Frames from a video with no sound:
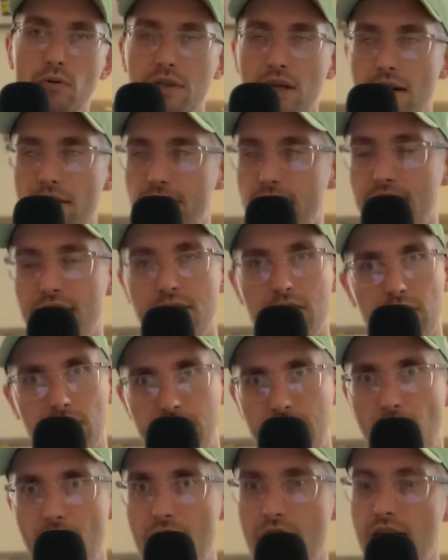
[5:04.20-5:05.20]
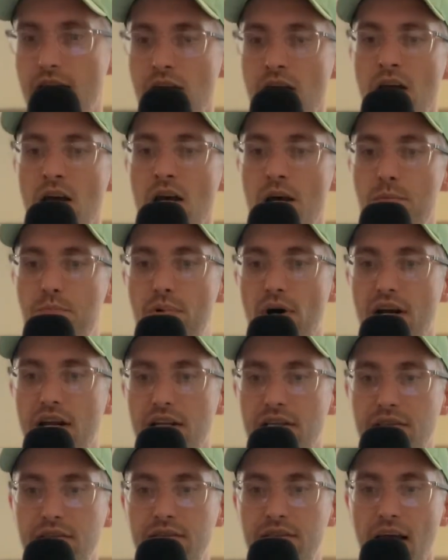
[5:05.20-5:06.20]
every single day, but
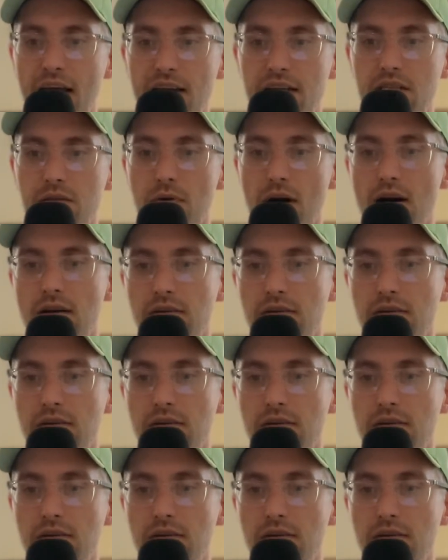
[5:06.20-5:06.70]
it takes around